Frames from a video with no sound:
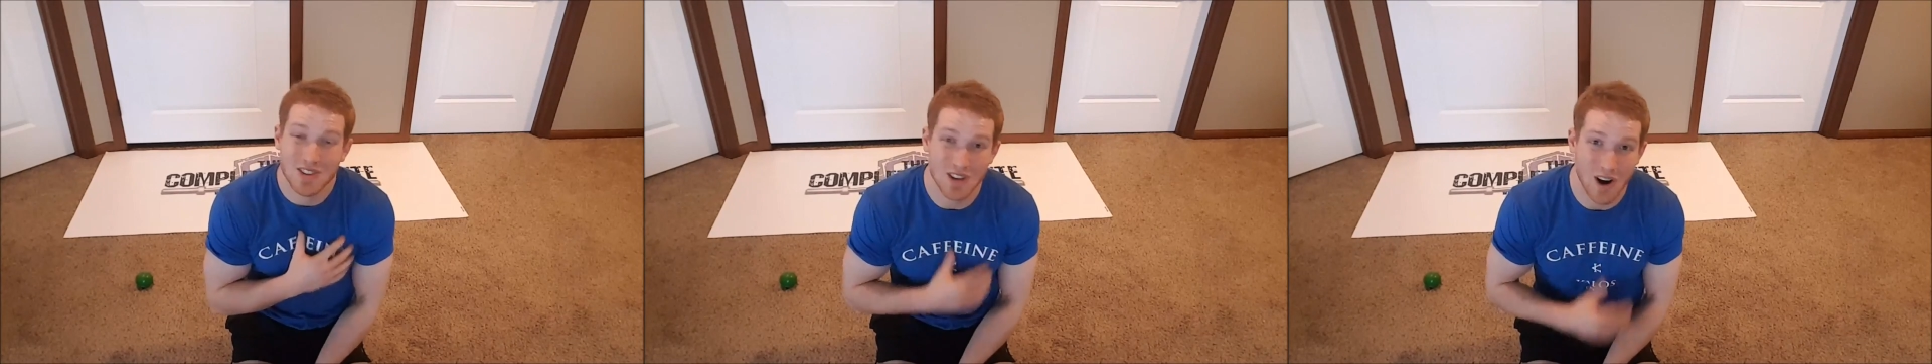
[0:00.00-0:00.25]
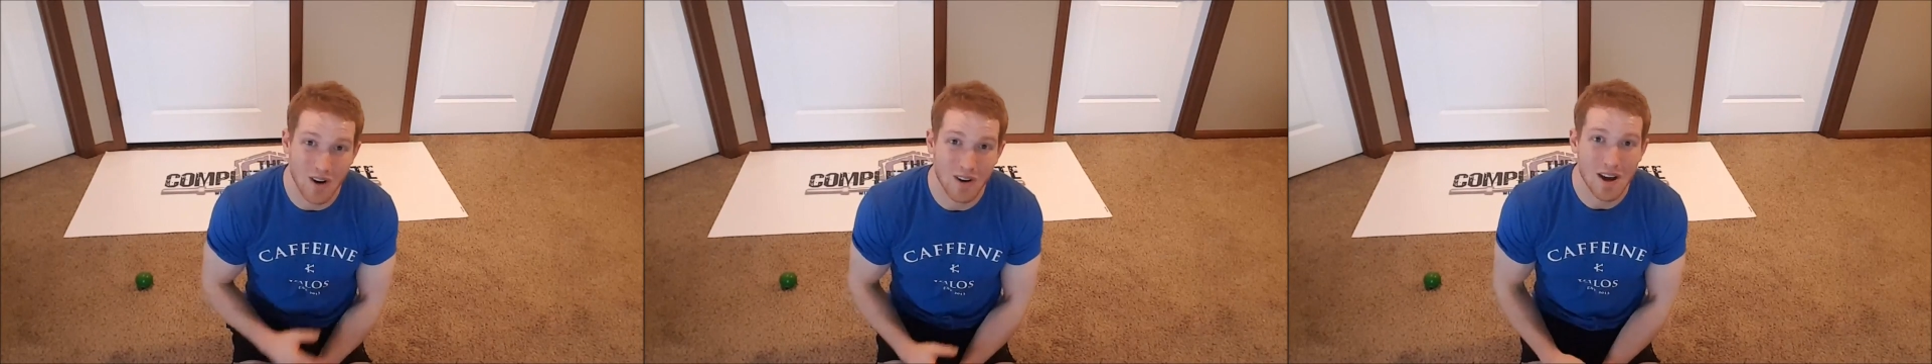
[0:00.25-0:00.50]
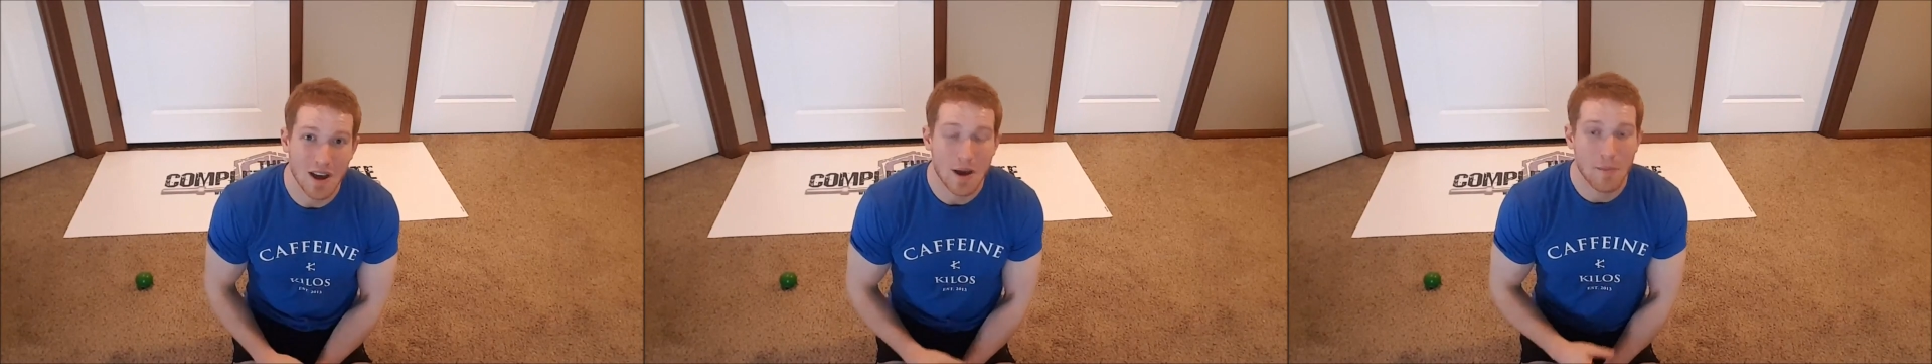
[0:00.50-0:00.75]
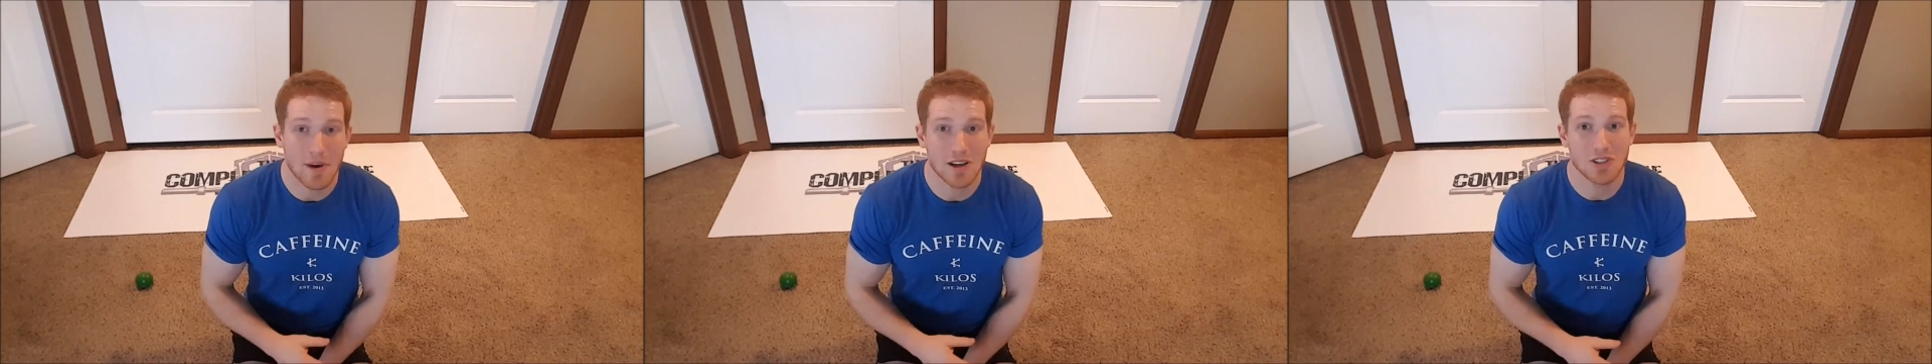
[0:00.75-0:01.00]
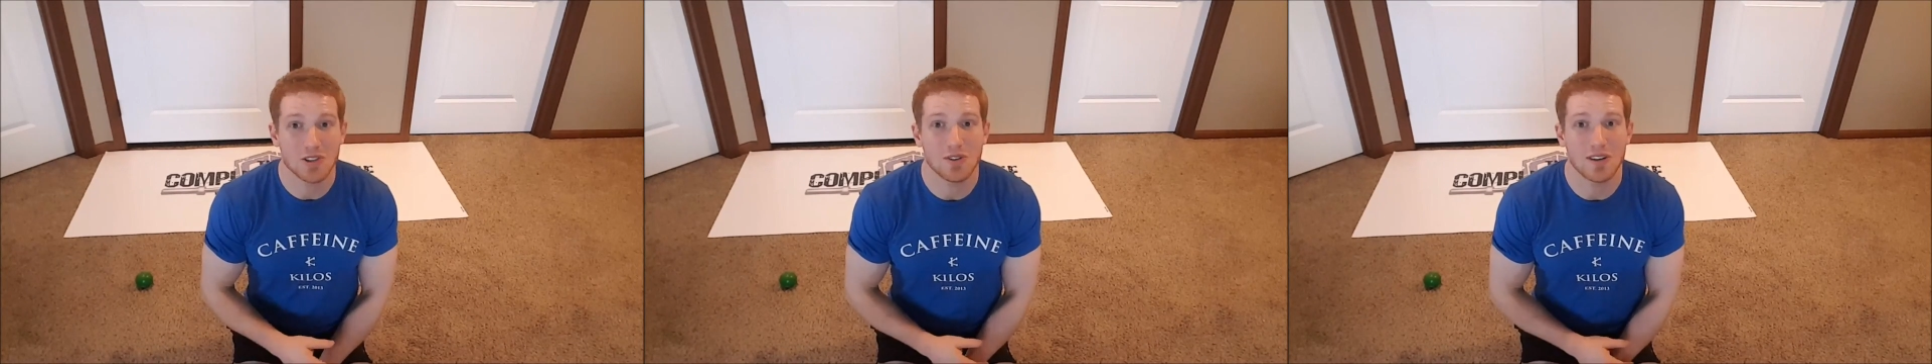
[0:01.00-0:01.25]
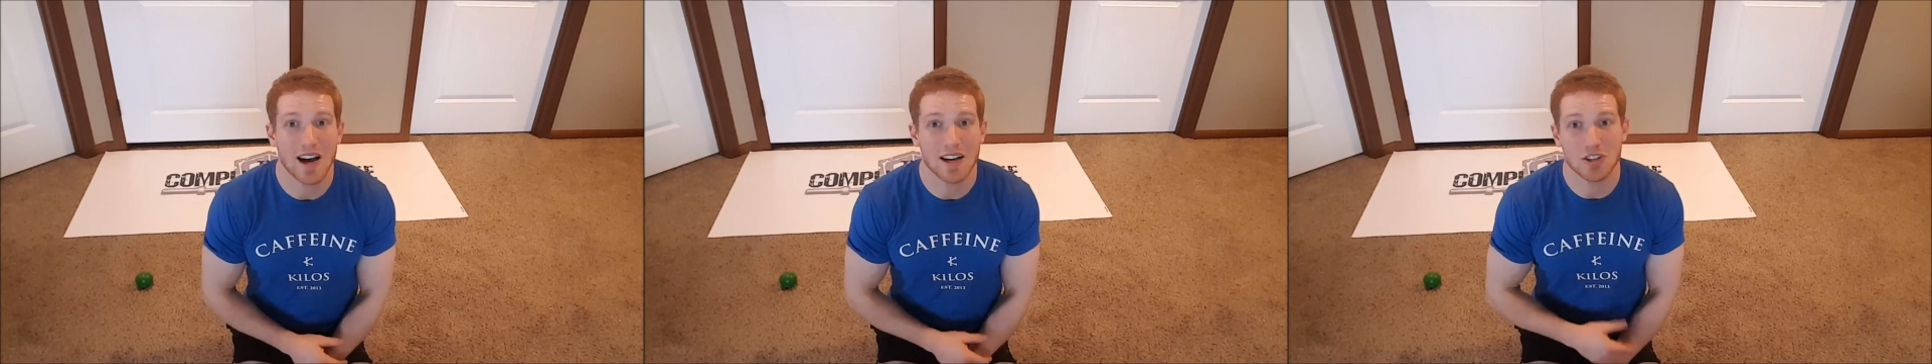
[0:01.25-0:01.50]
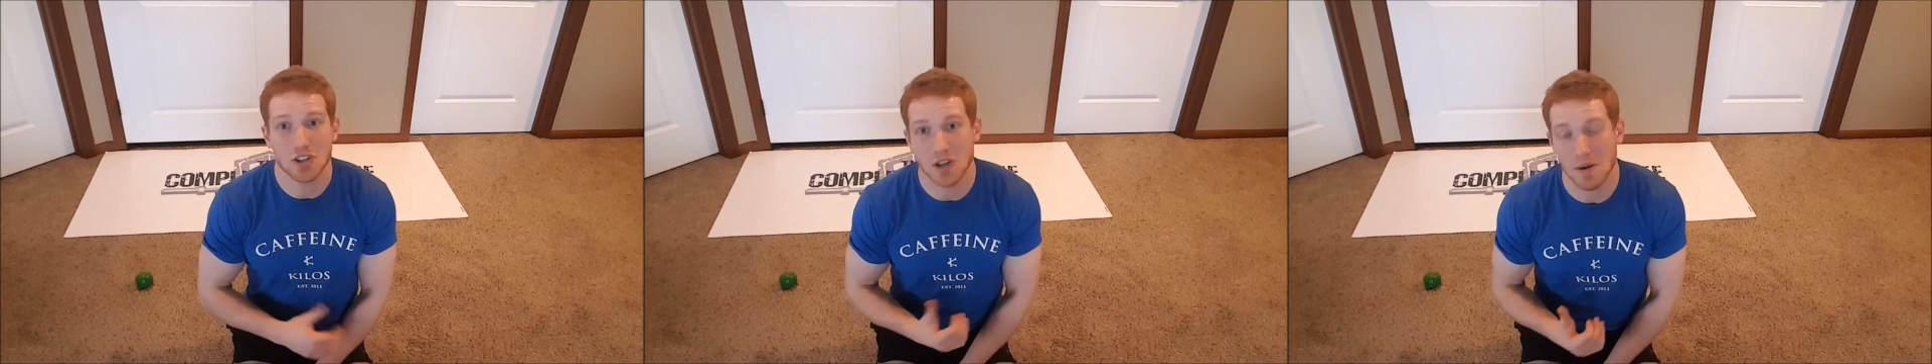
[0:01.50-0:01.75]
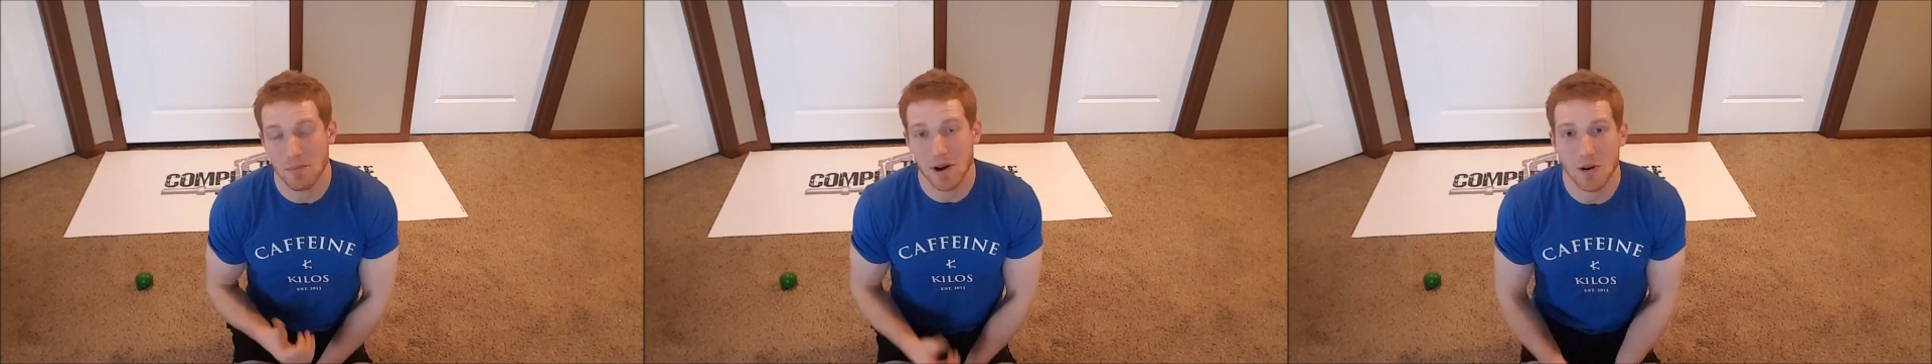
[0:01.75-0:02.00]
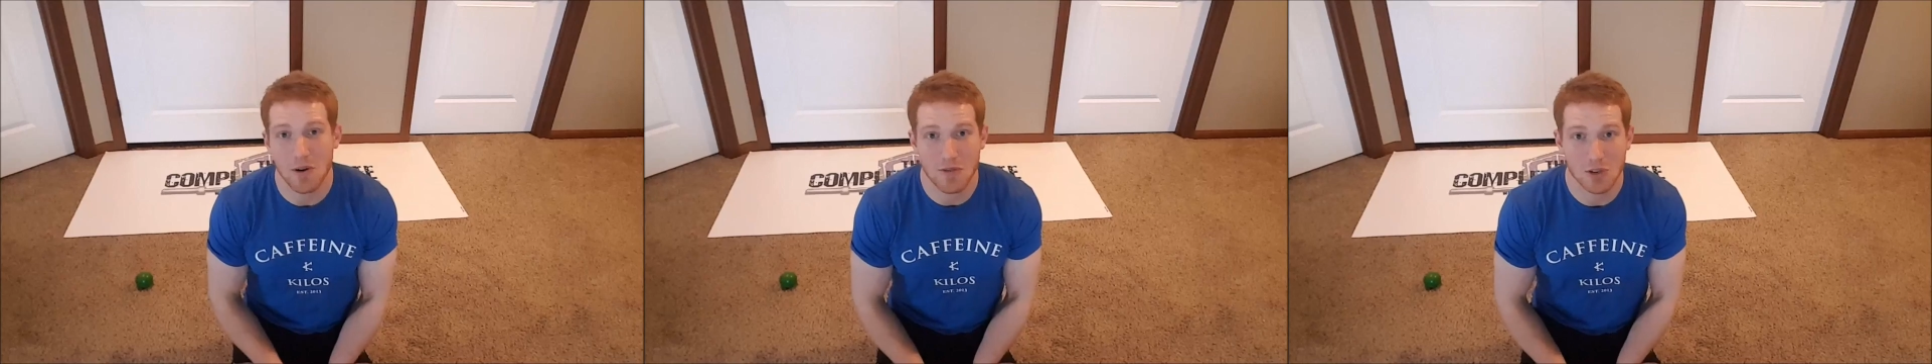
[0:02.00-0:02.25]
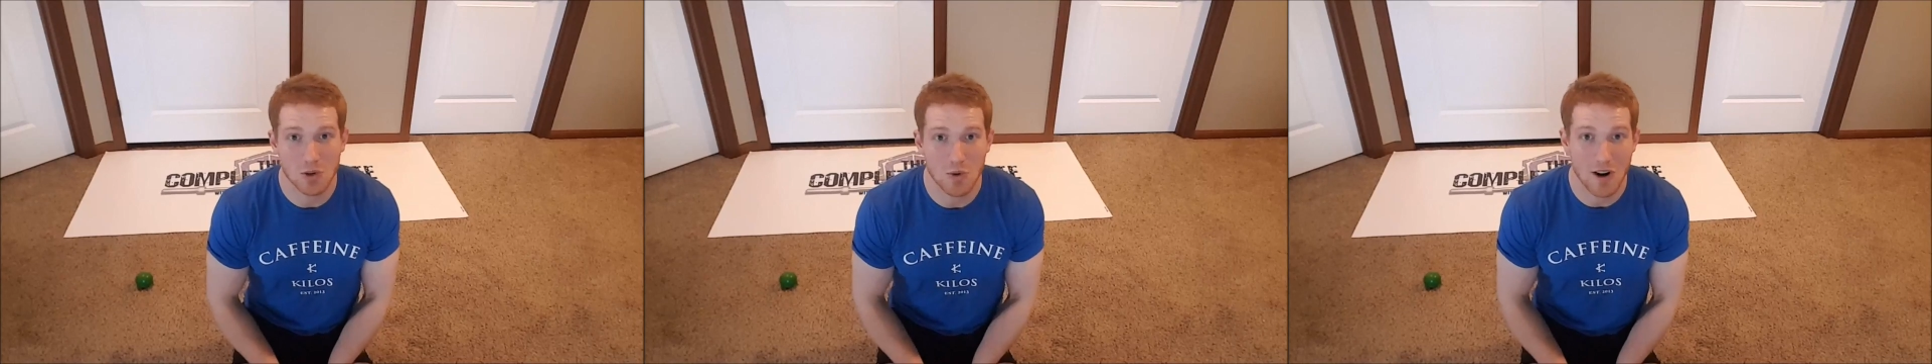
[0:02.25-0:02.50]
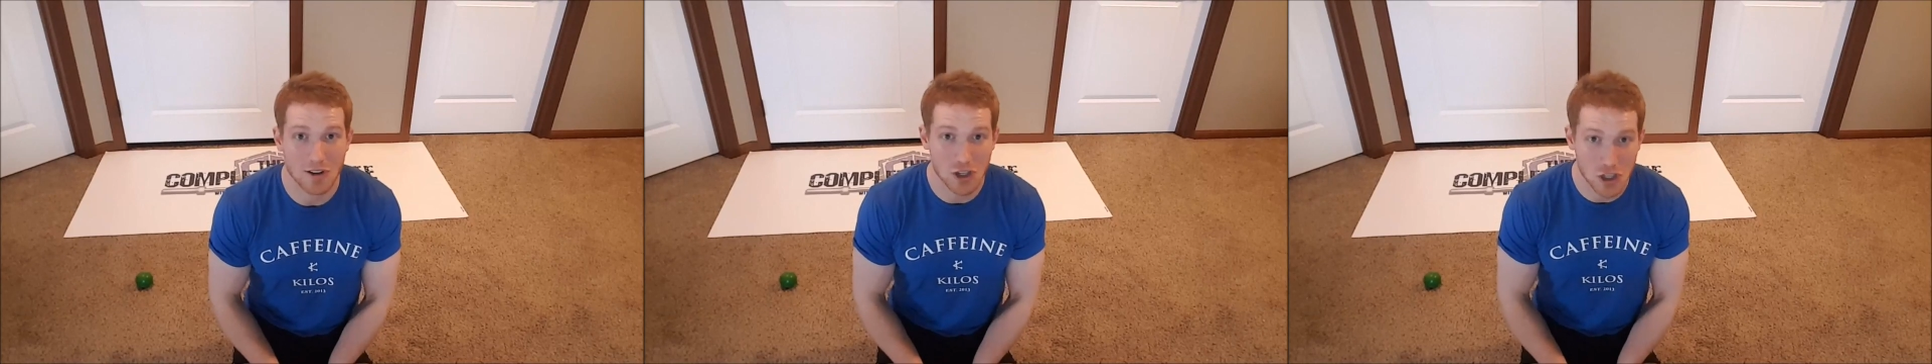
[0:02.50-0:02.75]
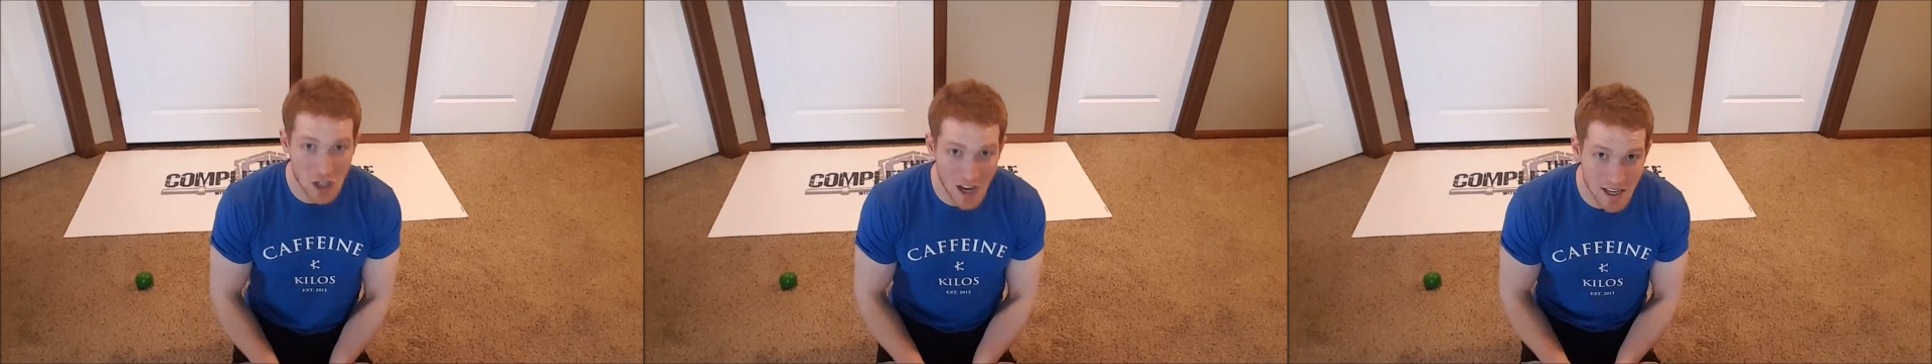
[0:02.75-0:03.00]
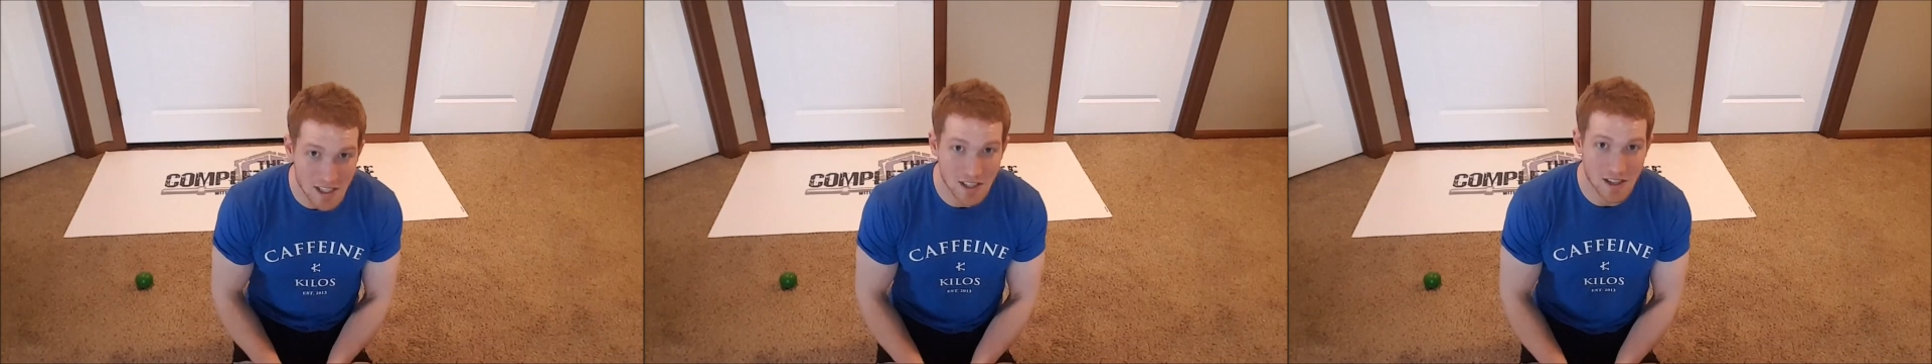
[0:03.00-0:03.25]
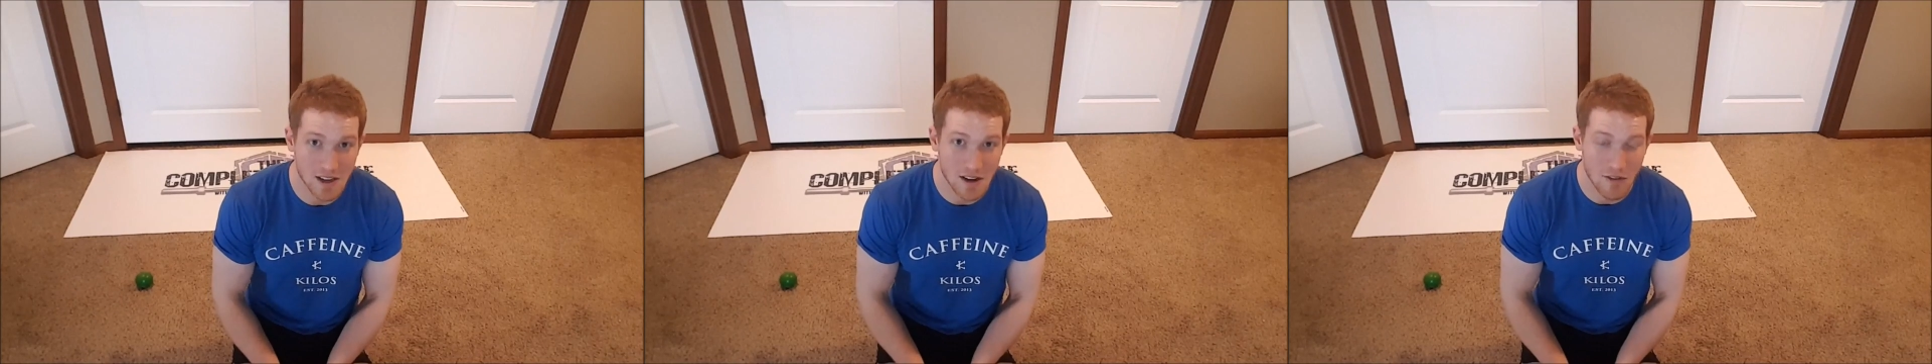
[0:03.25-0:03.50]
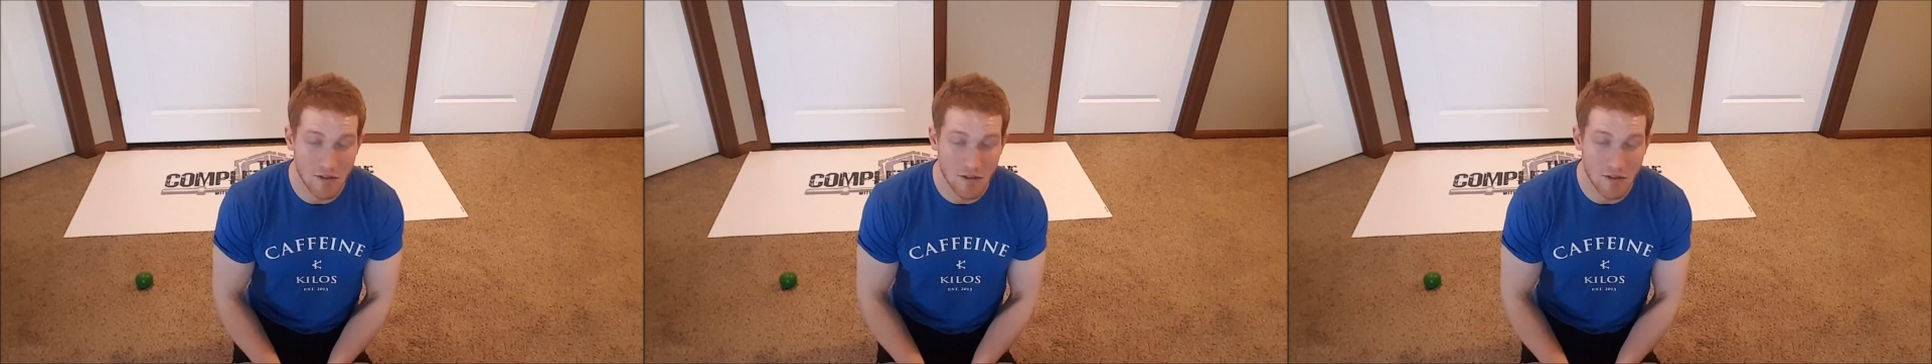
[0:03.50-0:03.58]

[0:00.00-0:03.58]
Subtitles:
So, make sure you guys jump on over to our chest